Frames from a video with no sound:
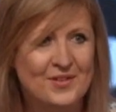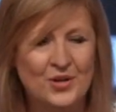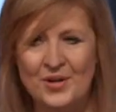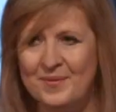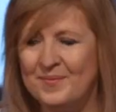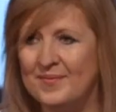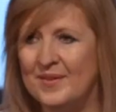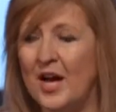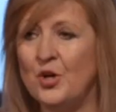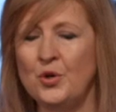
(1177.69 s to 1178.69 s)
Good.
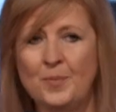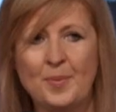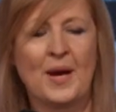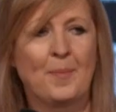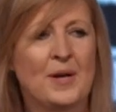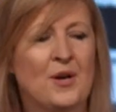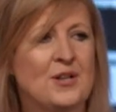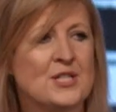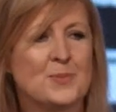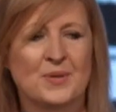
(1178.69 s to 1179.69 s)
I could be up here
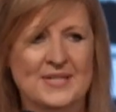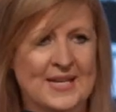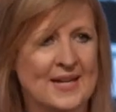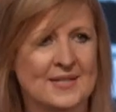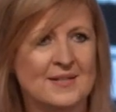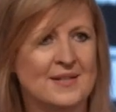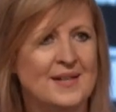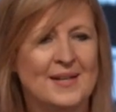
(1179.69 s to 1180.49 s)
and just pretend,